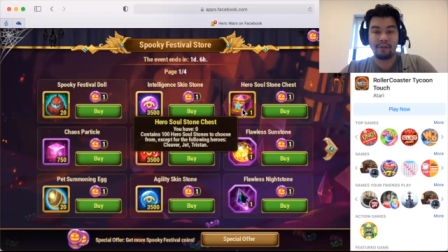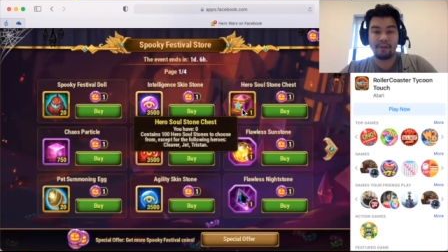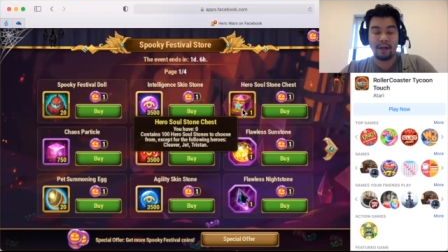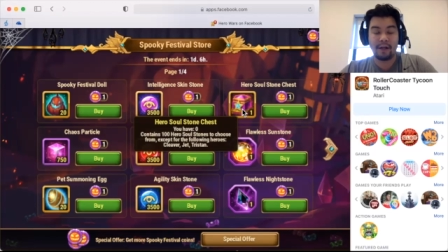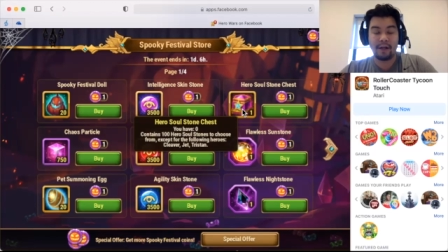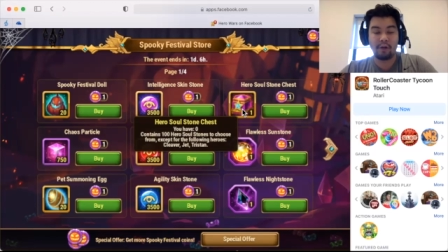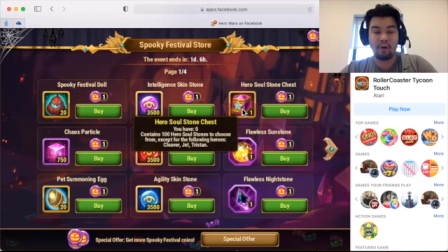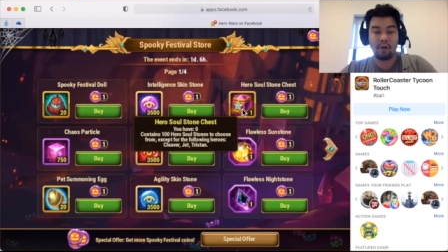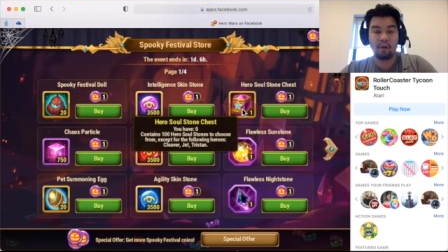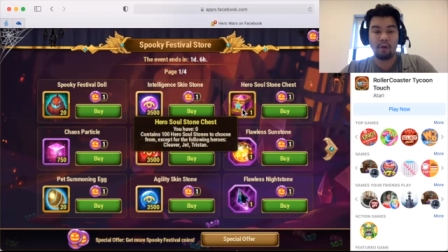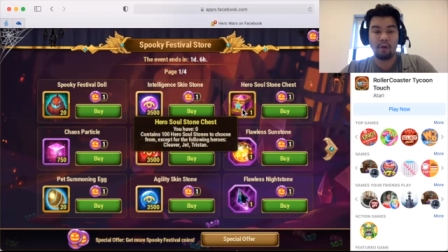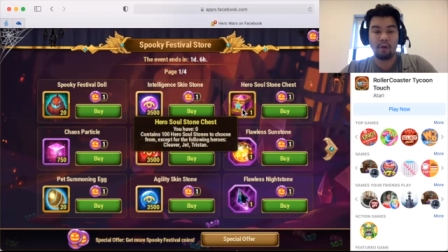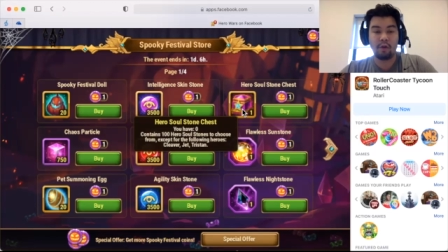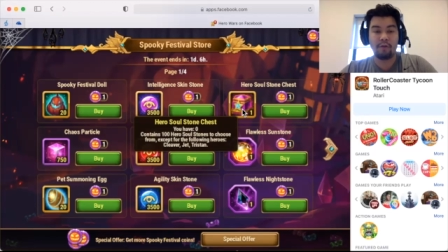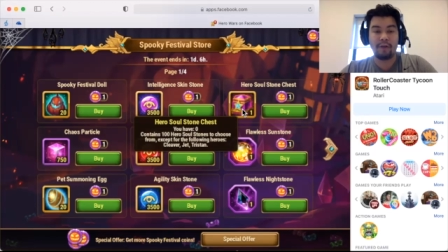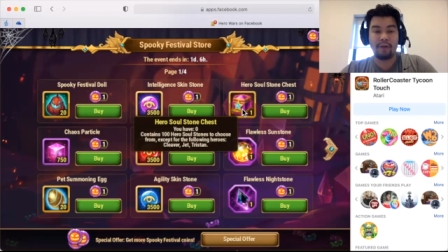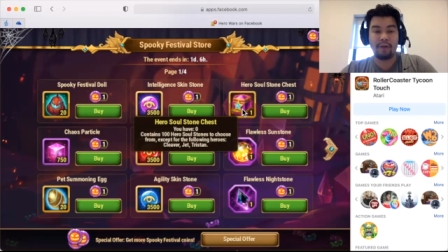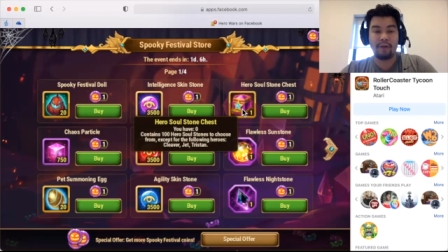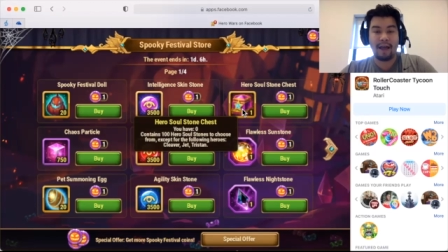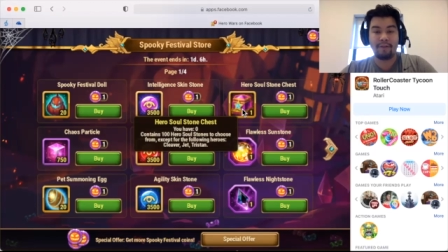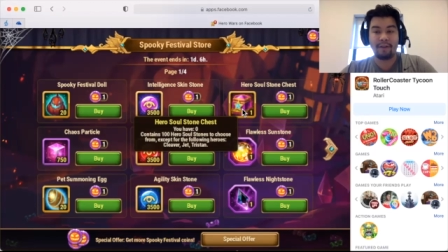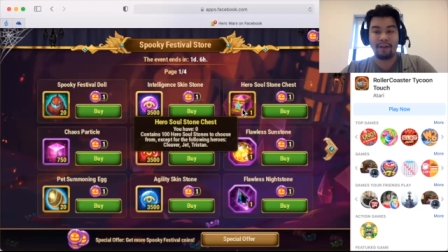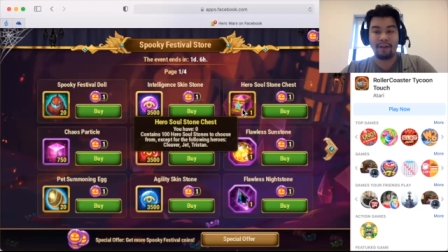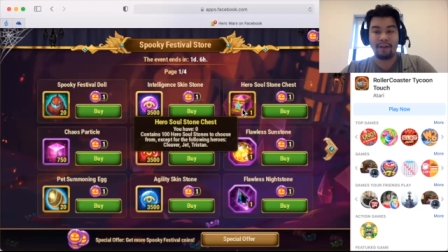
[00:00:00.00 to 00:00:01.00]
end goal of
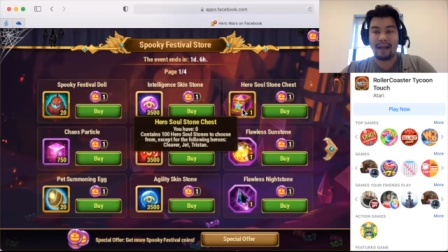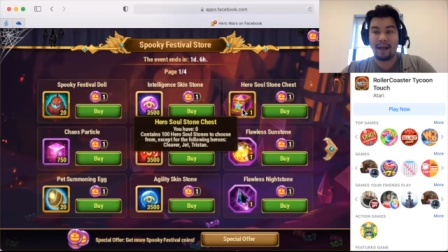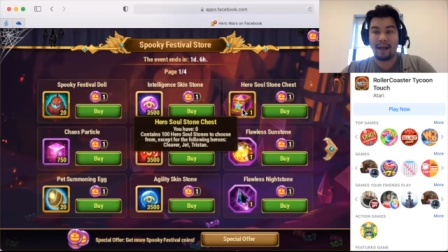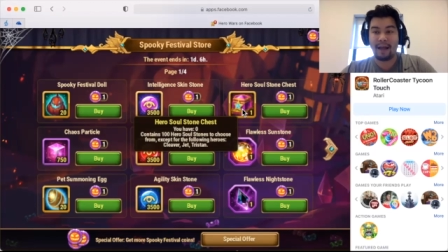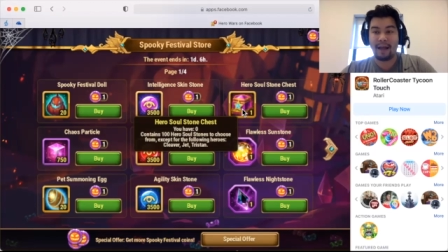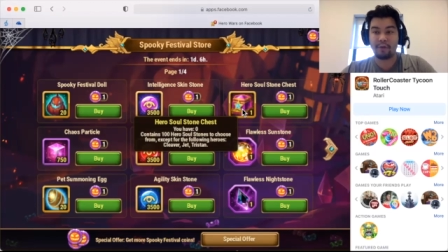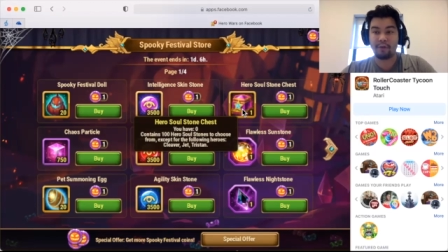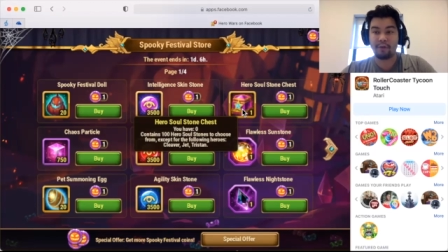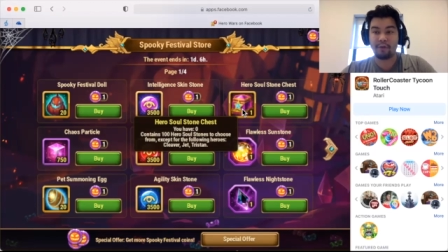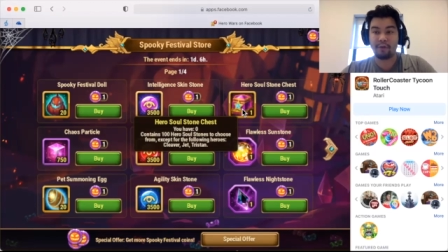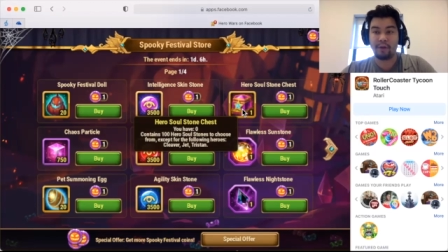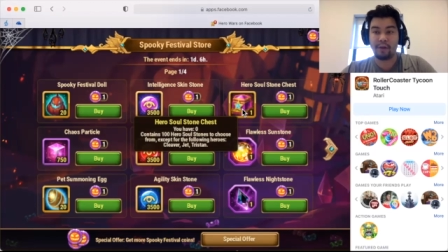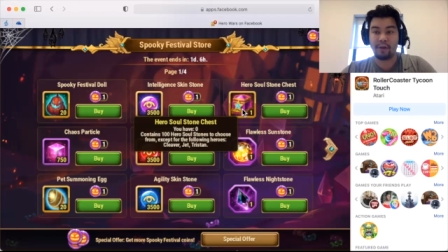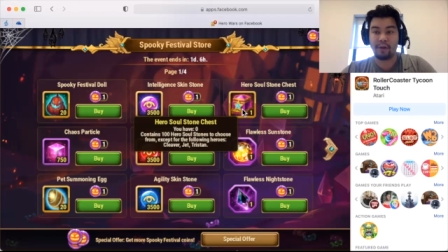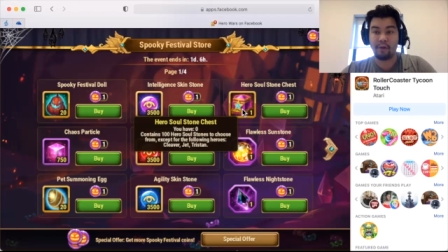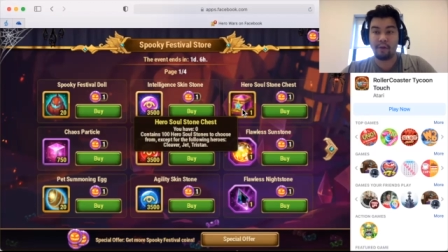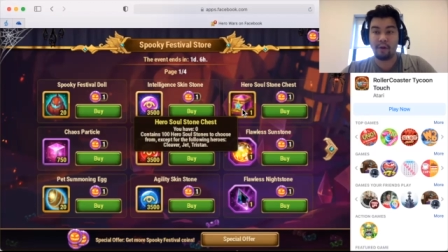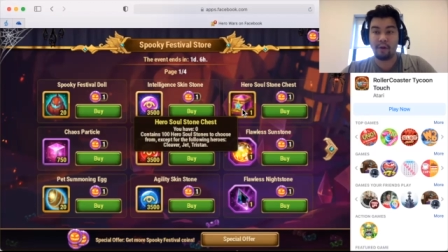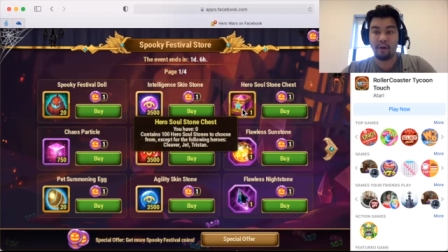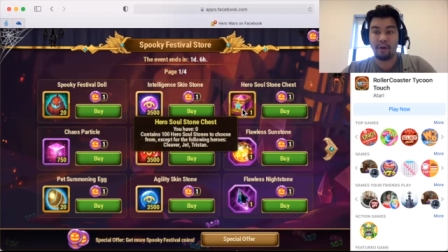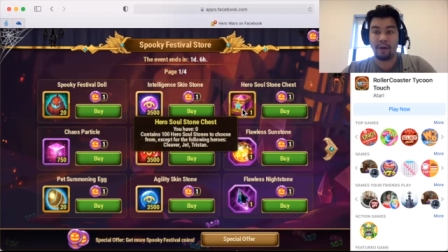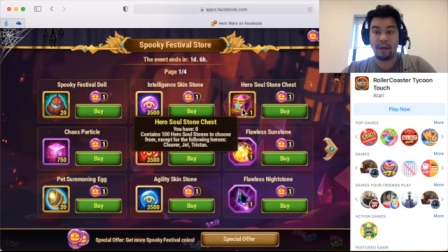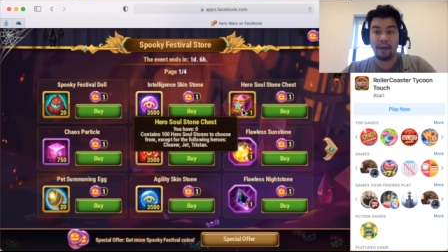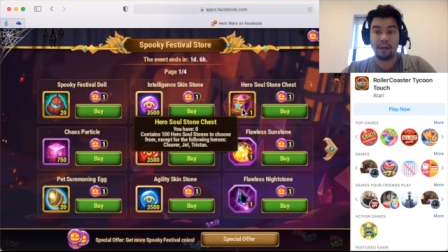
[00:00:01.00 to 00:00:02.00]
having an absolute
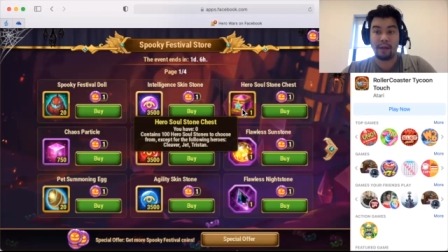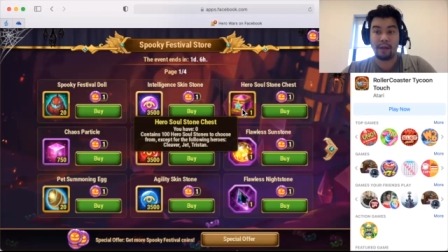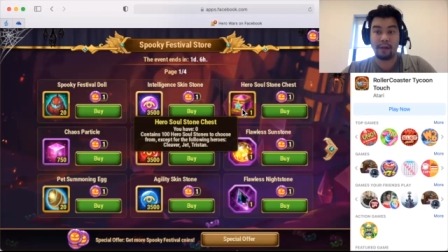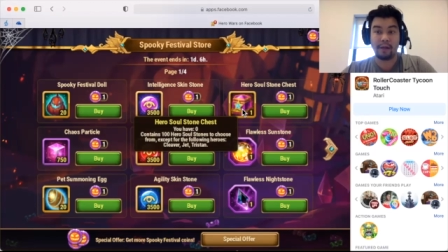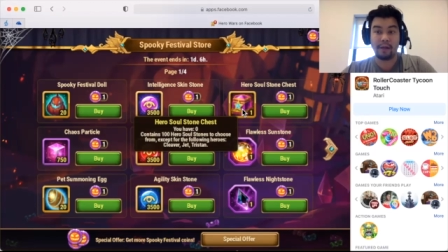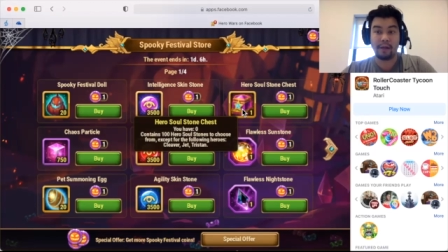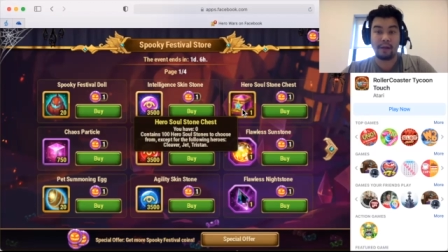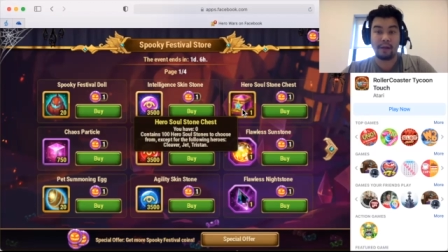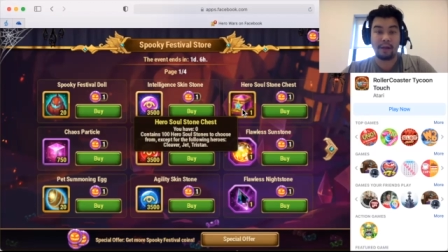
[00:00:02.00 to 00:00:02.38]
hero and